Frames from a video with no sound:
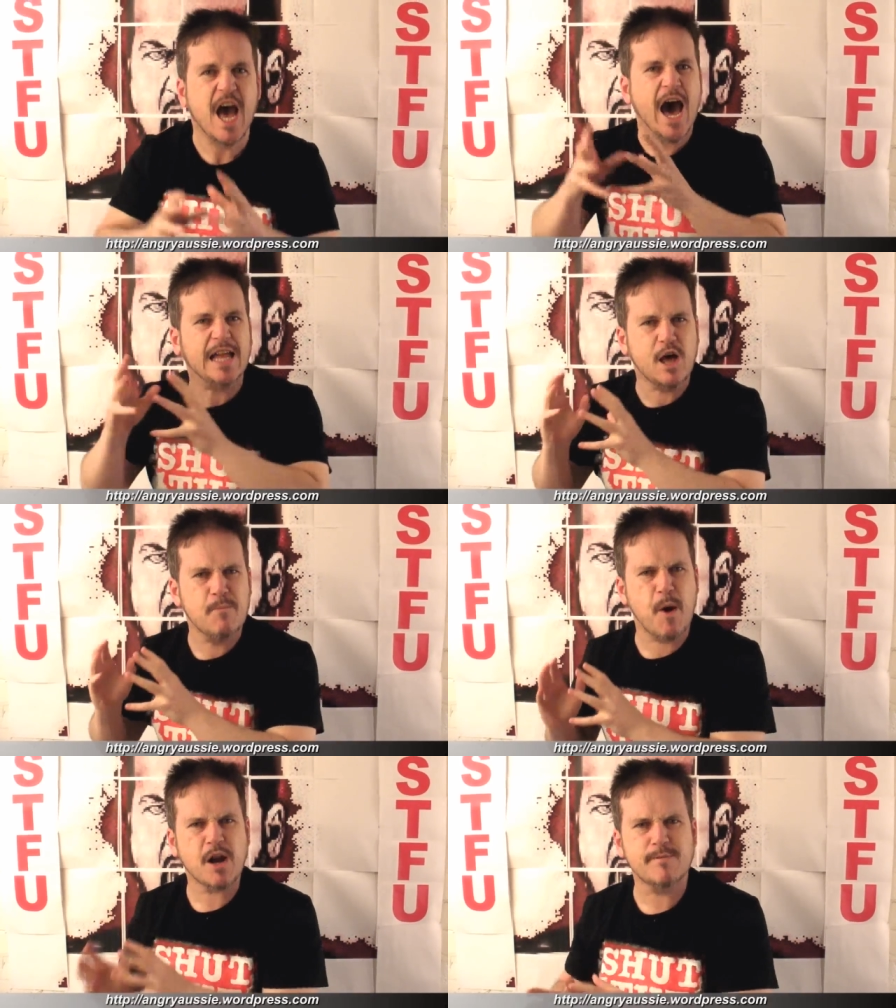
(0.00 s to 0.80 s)
A
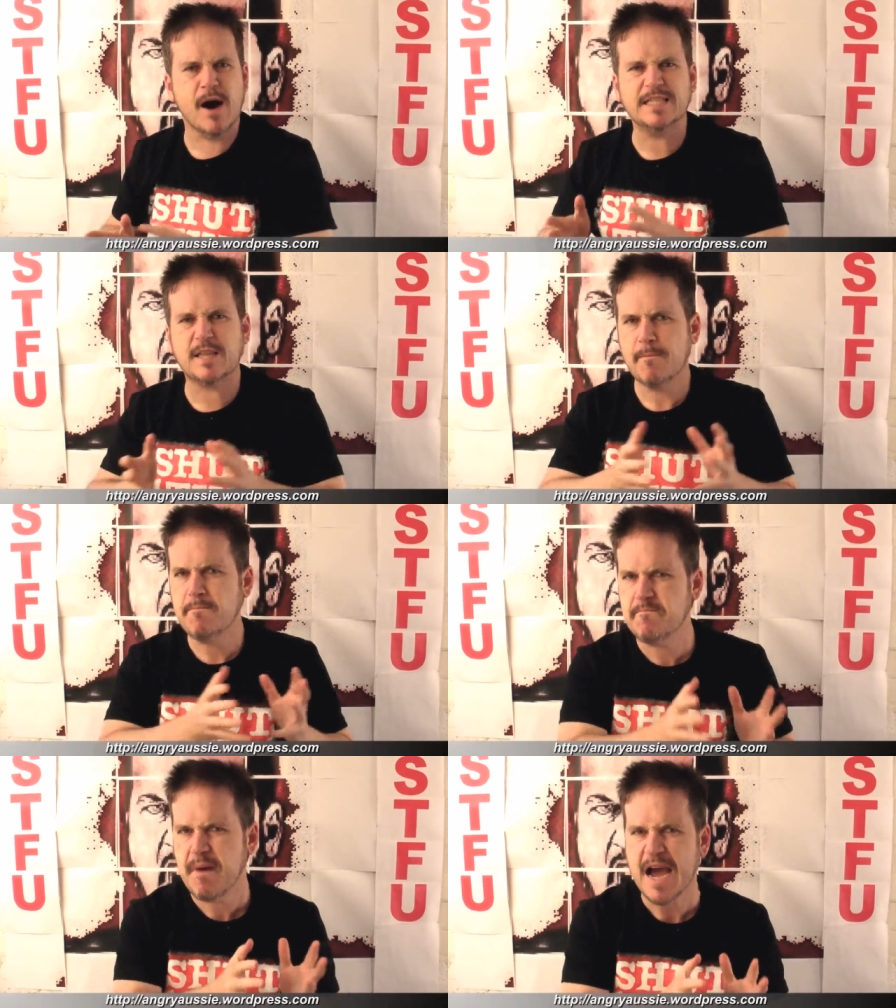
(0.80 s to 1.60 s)
lobotomized
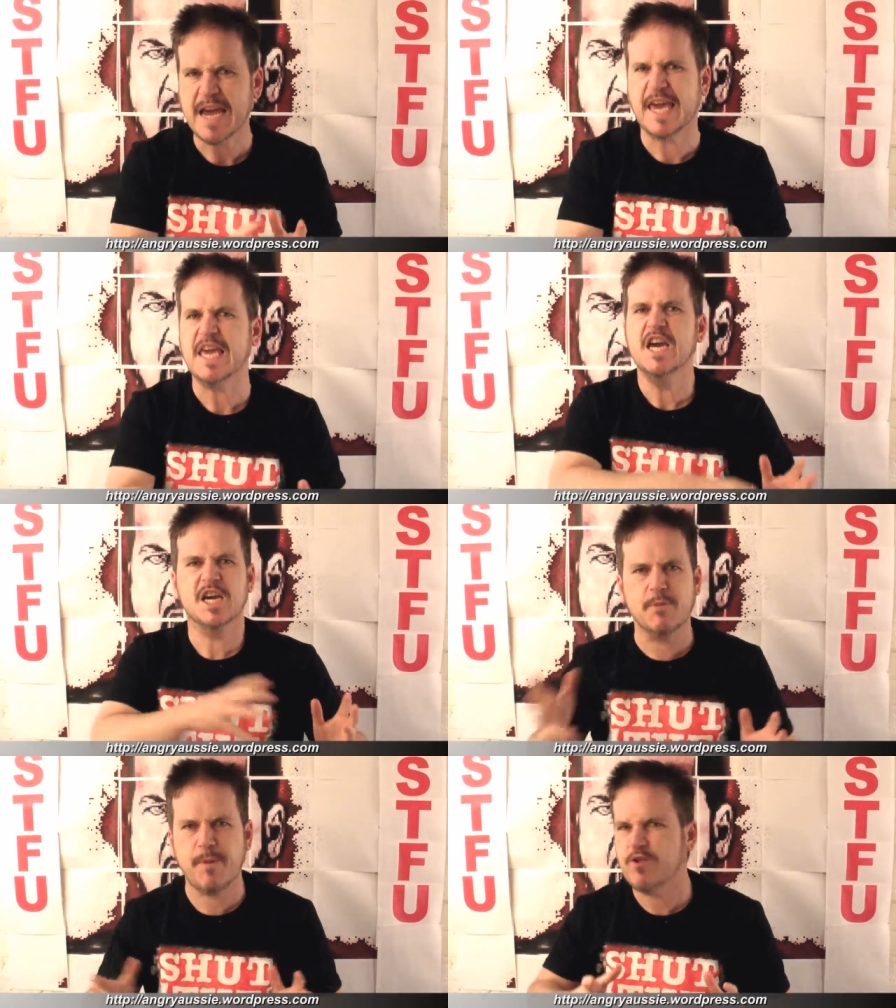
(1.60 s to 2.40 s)
monkey
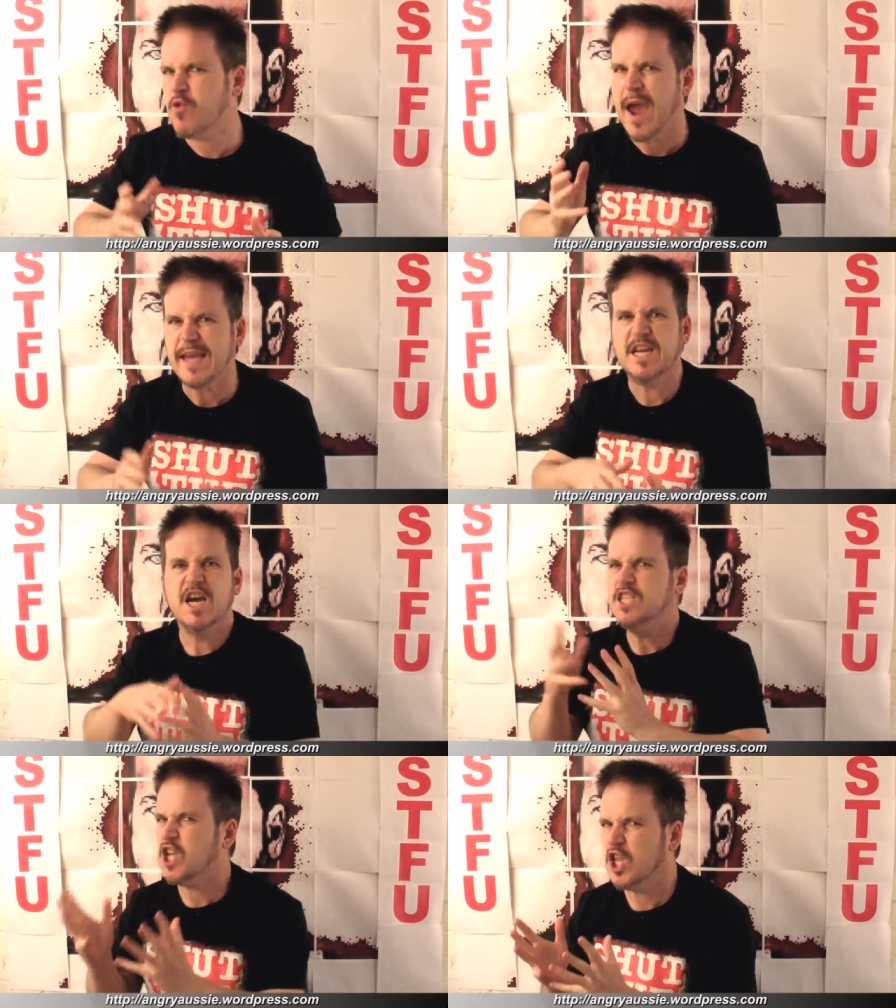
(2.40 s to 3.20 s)
could be trained
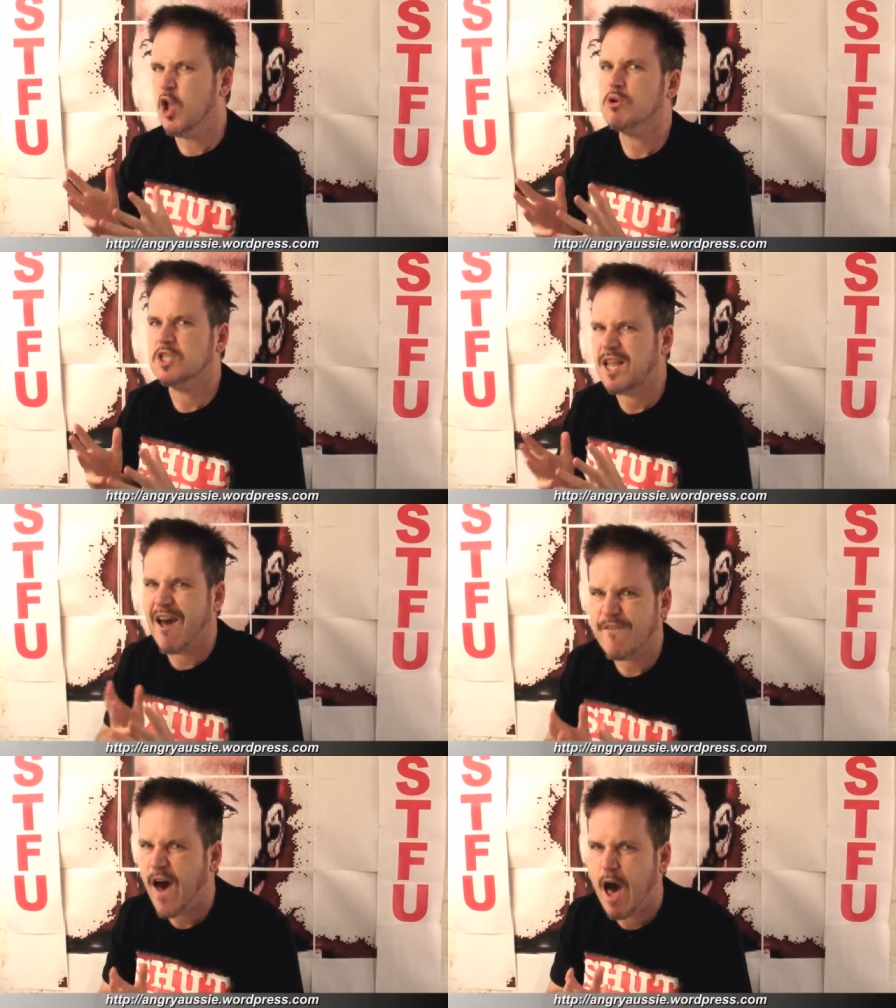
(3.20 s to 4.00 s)
to look
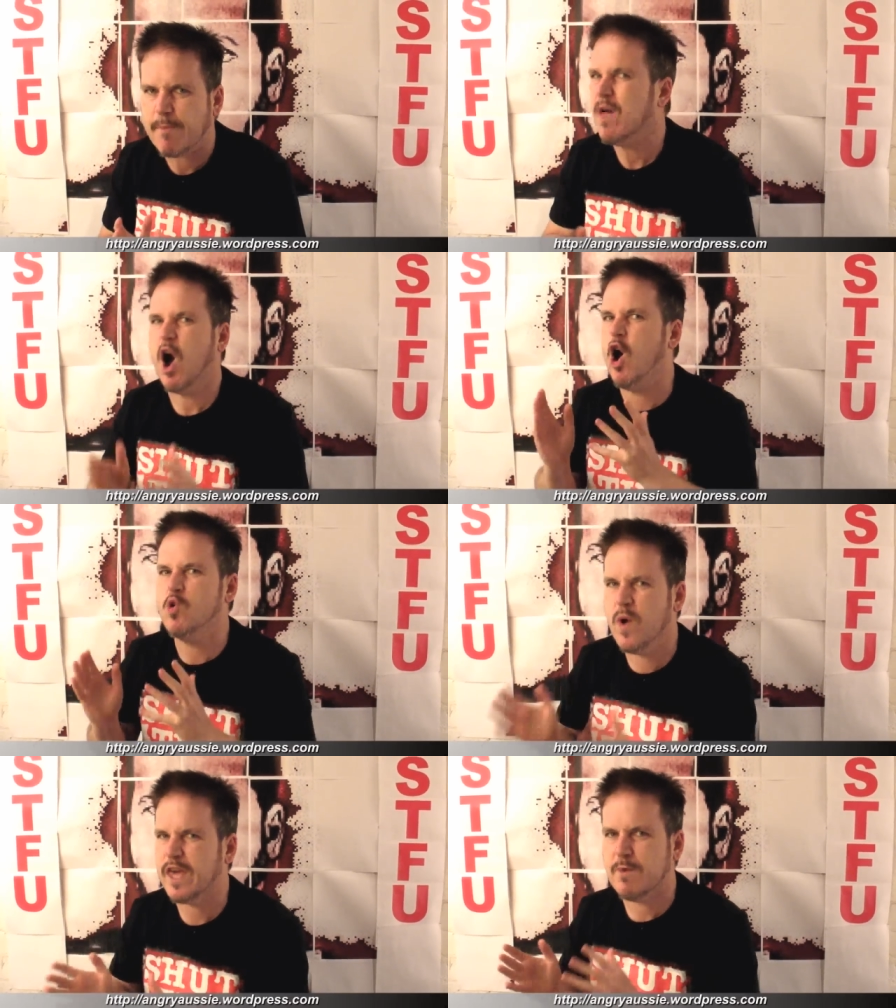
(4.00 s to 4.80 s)
stuff up
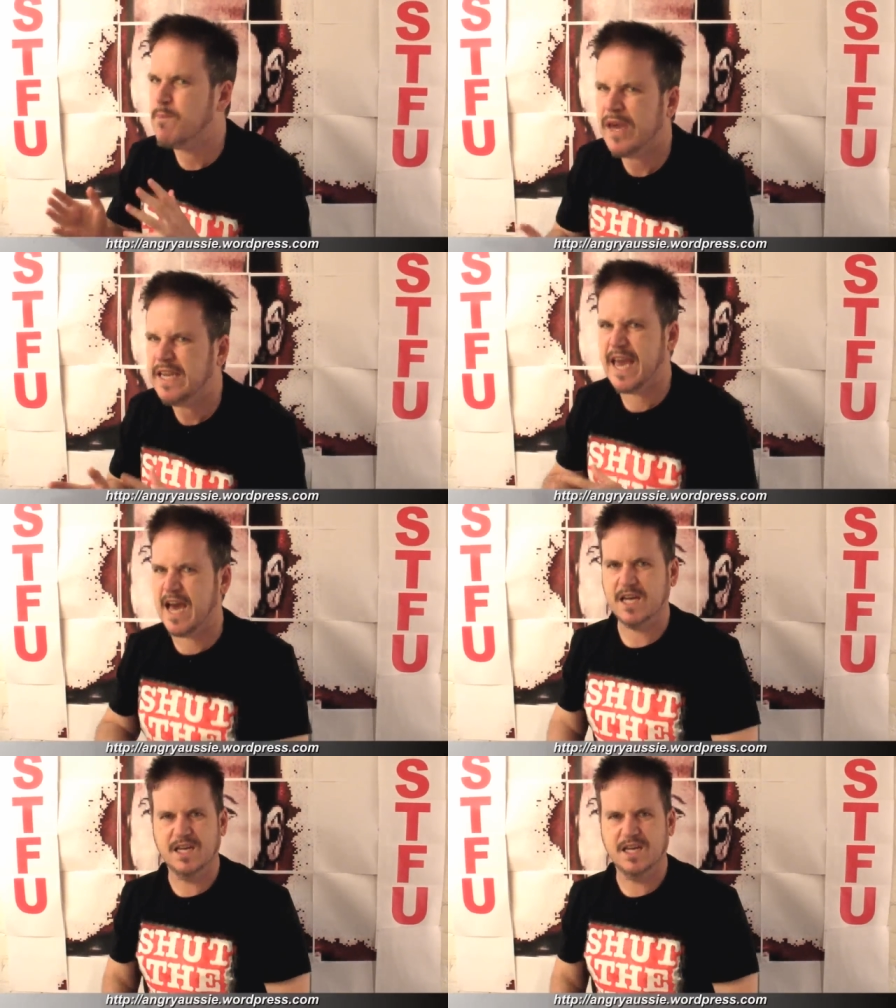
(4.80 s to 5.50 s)
on Wikipedia.